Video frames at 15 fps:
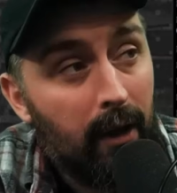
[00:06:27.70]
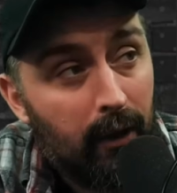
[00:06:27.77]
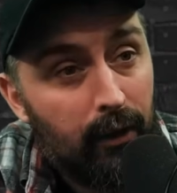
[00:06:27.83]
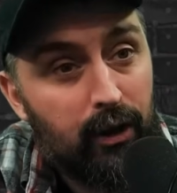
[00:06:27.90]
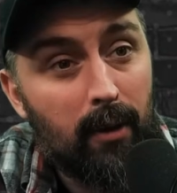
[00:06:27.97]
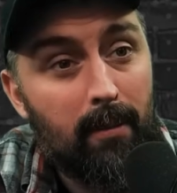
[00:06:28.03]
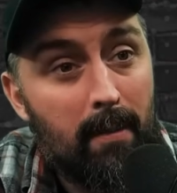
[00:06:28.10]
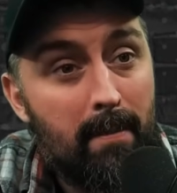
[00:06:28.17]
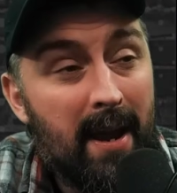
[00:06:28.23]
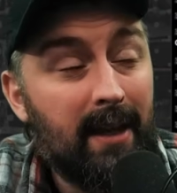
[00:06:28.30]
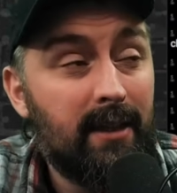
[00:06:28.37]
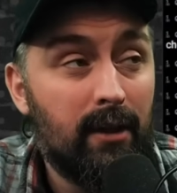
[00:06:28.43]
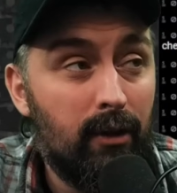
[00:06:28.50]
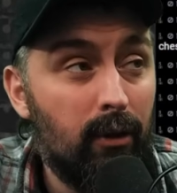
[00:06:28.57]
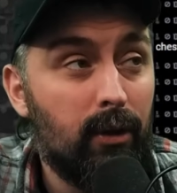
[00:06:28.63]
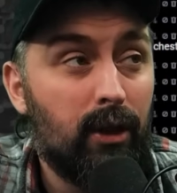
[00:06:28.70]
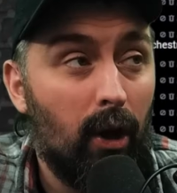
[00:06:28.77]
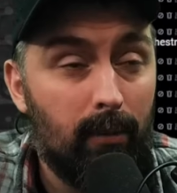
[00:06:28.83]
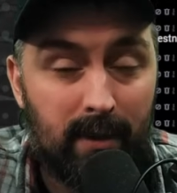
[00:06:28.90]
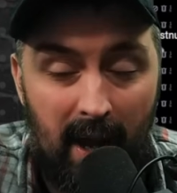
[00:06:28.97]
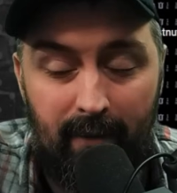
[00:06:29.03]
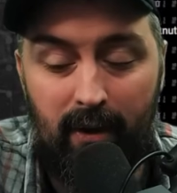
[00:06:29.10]
Some amazing new
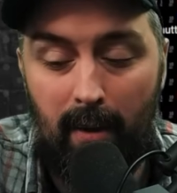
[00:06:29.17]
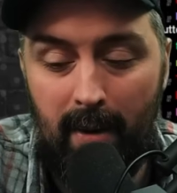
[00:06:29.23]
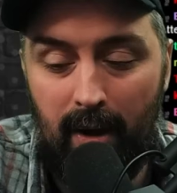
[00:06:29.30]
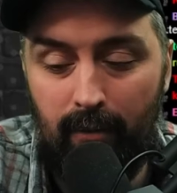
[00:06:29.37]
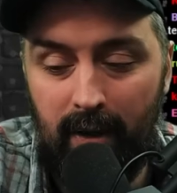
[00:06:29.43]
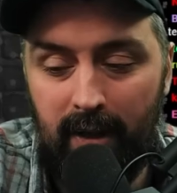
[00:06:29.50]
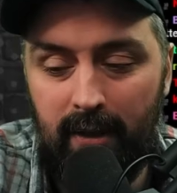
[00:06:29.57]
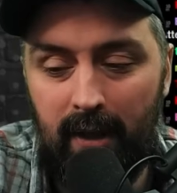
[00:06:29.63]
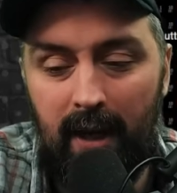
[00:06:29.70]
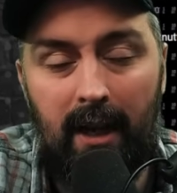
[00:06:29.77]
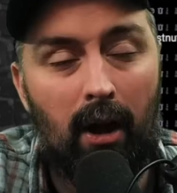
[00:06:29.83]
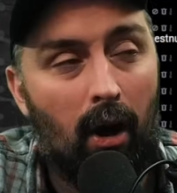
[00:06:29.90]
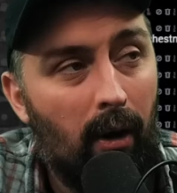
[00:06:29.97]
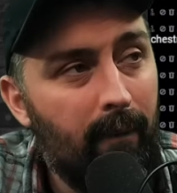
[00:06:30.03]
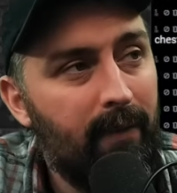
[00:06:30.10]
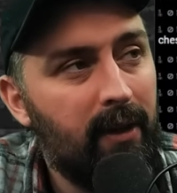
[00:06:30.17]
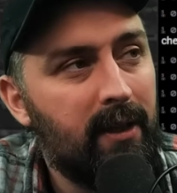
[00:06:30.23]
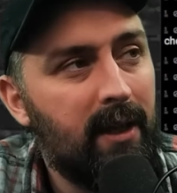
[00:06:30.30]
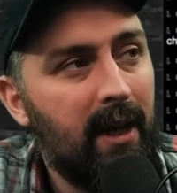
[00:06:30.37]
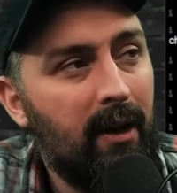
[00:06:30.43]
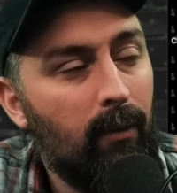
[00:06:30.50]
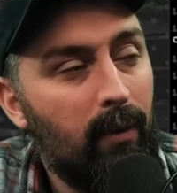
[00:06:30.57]
sculpts have come out recently,
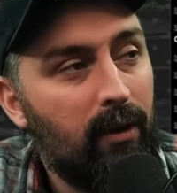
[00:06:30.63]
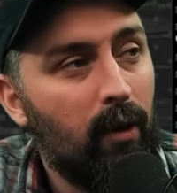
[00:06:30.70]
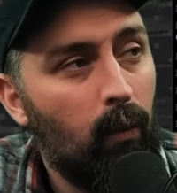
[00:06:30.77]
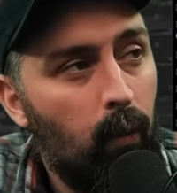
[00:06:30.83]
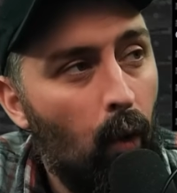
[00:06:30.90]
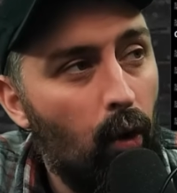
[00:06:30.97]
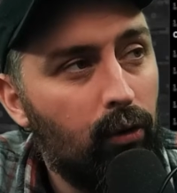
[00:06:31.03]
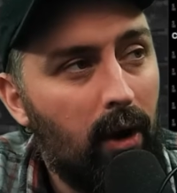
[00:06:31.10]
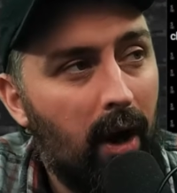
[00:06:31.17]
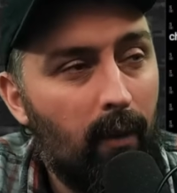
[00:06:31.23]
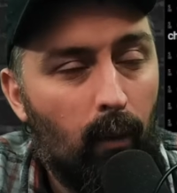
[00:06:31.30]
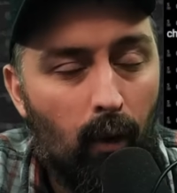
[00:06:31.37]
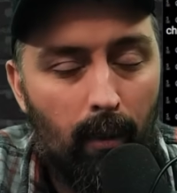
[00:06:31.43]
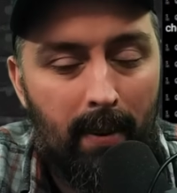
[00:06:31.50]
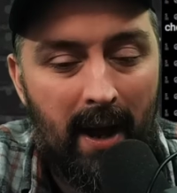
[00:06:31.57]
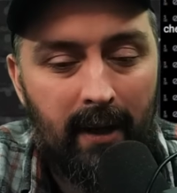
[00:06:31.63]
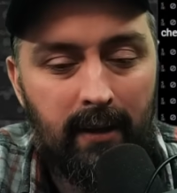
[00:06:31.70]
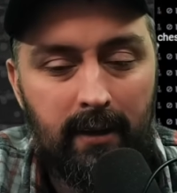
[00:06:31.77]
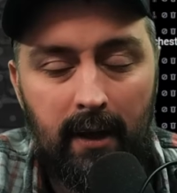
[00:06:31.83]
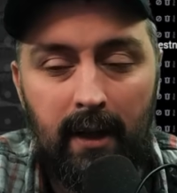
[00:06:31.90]
obviously with the Warcry warband.